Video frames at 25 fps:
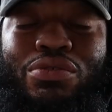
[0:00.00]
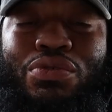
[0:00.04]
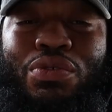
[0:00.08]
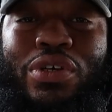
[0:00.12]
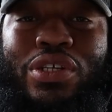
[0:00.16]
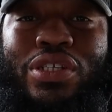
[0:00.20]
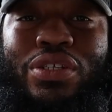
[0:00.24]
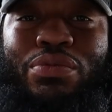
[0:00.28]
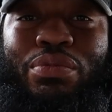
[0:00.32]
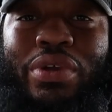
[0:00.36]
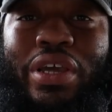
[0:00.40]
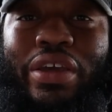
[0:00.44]
I'm
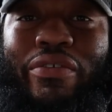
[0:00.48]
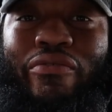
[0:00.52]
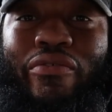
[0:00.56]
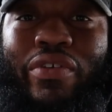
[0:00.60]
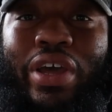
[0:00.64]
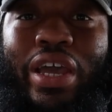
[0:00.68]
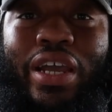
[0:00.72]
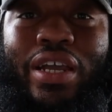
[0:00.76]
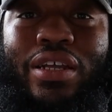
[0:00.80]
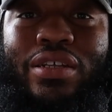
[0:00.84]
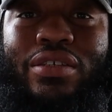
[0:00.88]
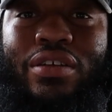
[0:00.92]
supposed to be in
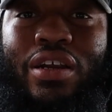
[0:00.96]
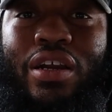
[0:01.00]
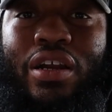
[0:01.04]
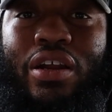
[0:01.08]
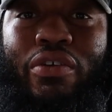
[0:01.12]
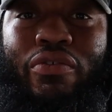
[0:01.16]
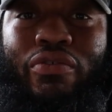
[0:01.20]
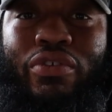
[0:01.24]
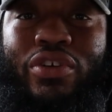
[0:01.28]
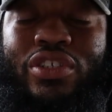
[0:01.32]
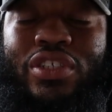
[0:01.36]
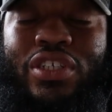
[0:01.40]
Vegas right
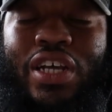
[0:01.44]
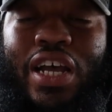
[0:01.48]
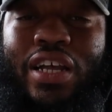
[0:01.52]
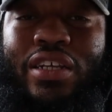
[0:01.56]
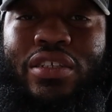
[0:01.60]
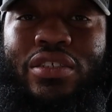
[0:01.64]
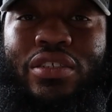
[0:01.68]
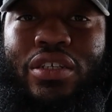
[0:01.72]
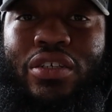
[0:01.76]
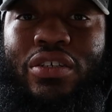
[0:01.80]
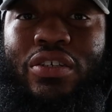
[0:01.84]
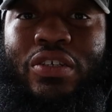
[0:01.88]
now for
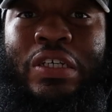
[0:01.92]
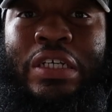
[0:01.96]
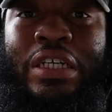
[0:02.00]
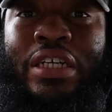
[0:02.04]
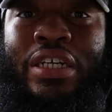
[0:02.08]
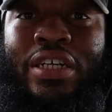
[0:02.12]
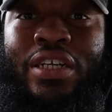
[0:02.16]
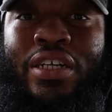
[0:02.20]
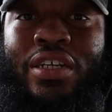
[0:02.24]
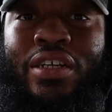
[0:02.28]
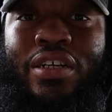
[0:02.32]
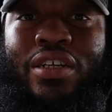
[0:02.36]
SHOT Show
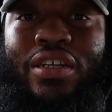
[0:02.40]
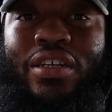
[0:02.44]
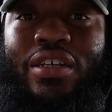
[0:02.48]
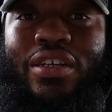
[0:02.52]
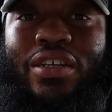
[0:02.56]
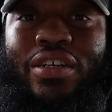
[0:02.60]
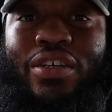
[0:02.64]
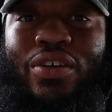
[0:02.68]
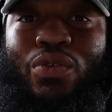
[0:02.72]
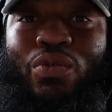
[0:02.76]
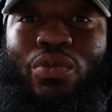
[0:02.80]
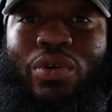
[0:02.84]

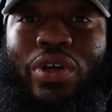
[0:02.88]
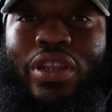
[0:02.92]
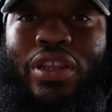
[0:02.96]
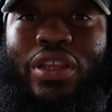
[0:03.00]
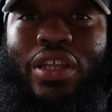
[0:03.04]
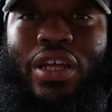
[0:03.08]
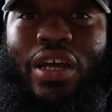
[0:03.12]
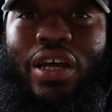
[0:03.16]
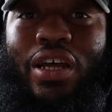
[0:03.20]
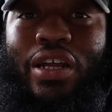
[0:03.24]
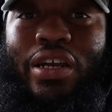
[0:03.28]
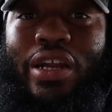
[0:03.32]

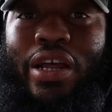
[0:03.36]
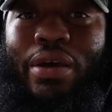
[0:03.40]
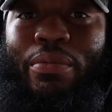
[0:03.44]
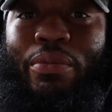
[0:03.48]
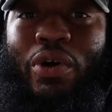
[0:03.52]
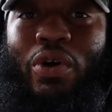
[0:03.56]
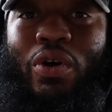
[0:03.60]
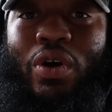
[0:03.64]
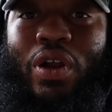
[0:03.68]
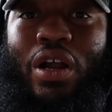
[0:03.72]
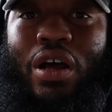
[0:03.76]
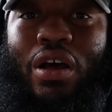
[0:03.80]
with uh,
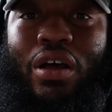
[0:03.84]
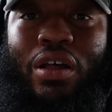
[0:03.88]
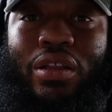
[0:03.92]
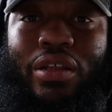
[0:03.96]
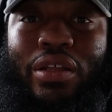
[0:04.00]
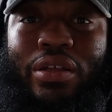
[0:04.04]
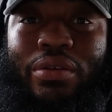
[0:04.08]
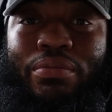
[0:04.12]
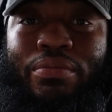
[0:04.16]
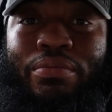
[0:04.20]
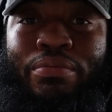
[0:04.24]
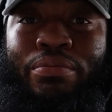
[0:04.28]
Demo and all
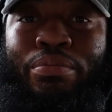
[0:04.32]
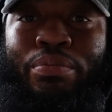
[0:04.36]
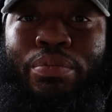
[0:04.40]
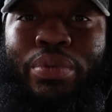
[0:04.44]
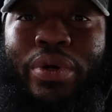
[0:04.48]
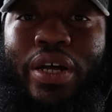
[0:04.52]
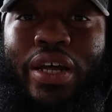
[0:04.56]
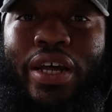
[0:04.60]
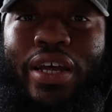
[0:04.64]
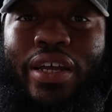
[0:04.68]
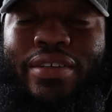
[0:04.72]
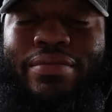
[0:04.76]
them,
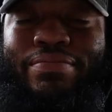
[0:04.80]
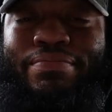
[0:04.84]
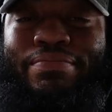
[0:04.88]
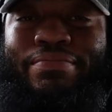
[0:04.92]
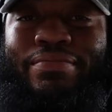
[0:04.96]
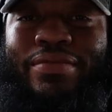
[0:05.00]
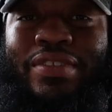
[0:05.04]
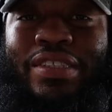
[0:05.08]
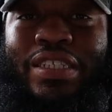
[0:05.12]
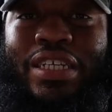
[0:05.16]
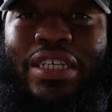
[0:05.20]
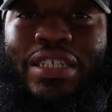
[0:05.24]
but
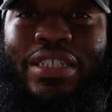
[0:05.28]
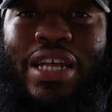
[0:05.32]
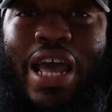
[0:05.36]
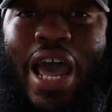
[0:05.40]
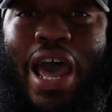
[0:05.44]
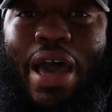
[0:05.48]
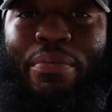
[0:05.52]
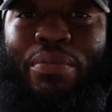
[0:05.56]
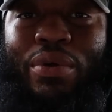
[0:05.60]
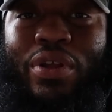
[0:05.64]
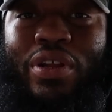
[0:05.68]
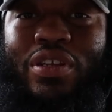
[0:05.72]
this
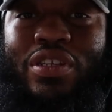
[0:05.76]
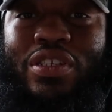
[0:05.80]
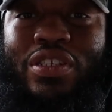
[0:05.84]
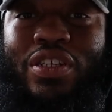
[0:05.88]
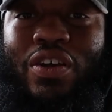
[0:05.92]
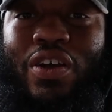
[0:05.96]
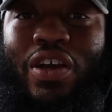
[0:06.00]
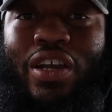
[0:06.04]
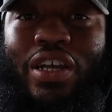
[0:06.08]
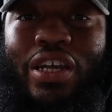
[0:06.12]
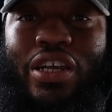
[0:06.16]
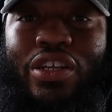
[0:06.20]
happened,
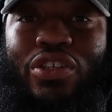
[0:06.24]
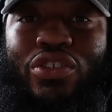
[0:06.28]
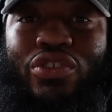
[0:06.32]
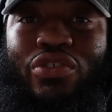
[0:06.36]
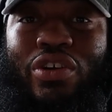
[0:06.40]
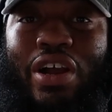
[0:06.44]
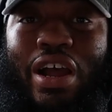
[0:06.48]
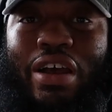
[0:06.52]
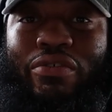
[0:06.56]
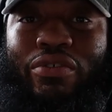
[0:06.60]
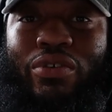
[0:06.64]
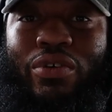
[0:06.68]
so I couldn't
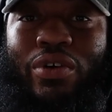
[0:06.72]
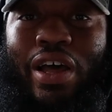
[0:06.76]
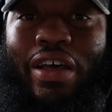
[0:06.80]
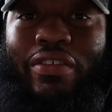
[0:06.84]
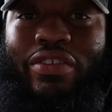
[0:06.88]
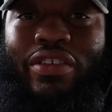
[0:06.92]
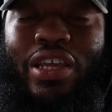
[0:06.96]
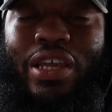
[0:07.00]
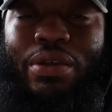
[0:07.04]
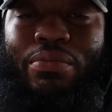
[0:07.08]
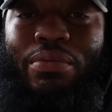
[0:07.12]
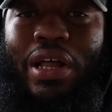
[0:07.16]
travel. I
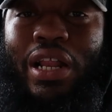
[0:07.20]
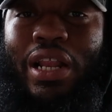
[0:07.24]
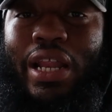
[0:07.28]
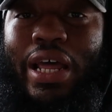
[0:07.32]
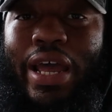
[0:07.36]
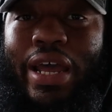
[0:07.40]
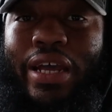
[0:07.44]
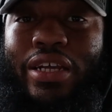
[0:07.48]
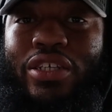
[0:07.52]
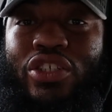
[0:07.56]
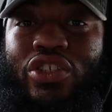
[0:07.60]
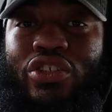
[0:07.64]
have to keep my
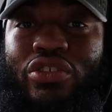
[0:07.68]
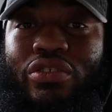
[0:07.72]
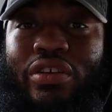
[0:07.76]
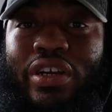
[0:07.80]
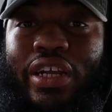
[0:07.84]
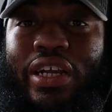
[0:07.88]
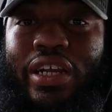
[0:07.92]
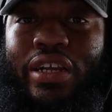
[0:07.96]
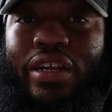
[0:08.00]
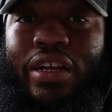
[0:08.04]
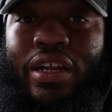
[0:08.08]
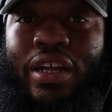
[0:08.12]
legs
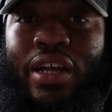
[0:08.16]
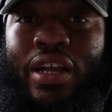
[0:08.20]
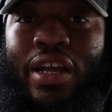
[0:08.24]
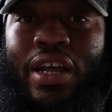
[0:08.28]
straight.